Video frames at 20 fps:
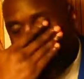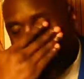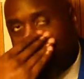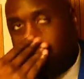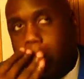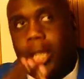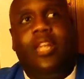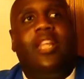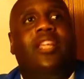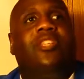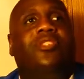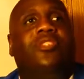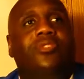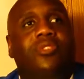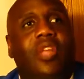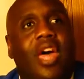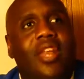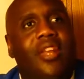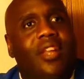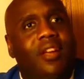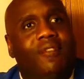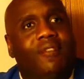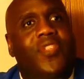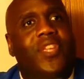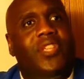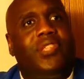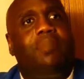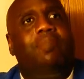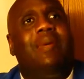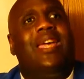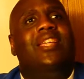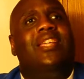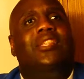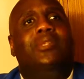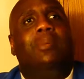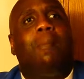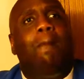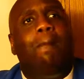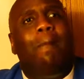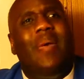it is none of this
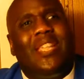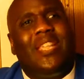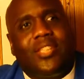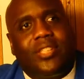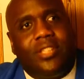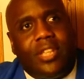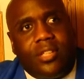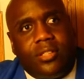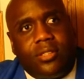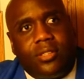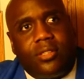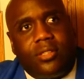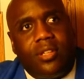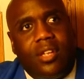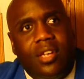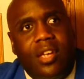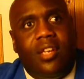man's business